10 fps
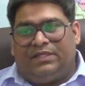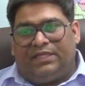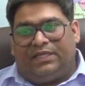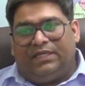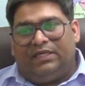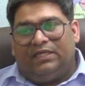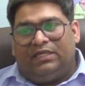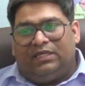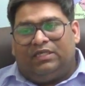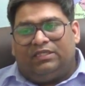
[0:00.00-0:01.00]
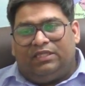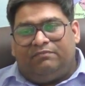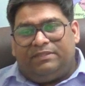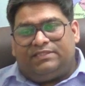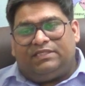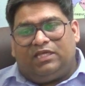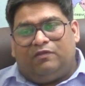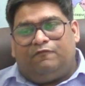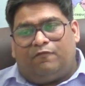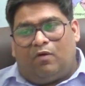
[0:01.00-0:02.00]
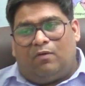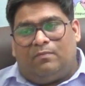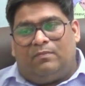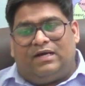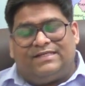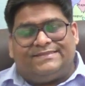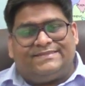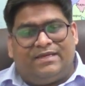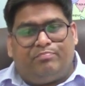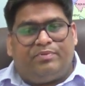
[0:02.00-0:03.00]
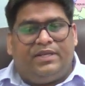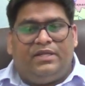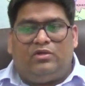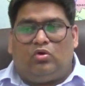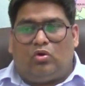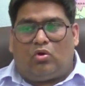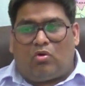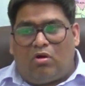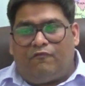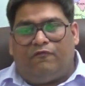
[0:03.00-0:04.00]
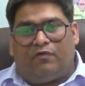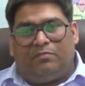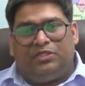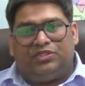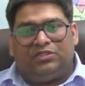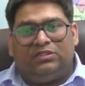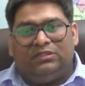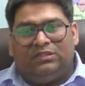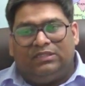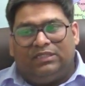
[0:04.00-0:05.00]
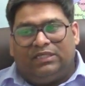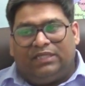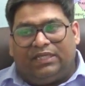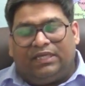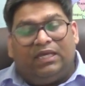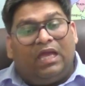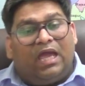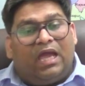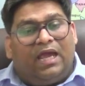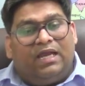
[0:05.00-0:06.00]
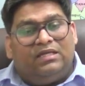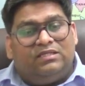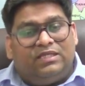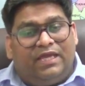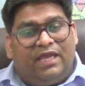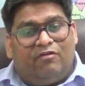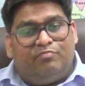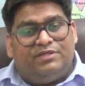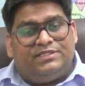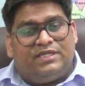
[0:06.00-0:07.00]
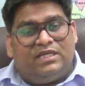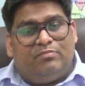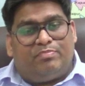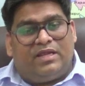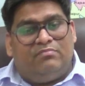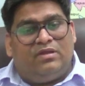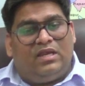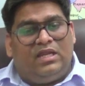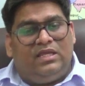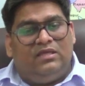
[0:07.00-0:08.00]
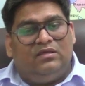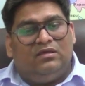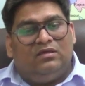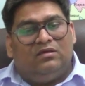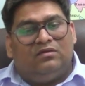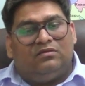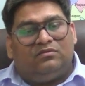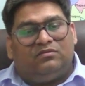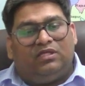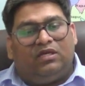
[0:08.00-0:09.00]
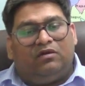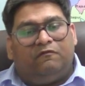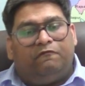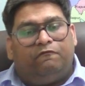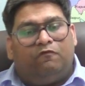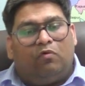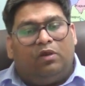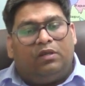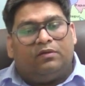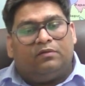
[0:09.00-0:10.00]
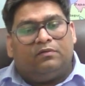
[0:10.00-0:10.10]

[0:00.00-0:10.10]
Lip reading: Okay, they basically form a separate rock formation. Okay, and they have basically primarily thick fold.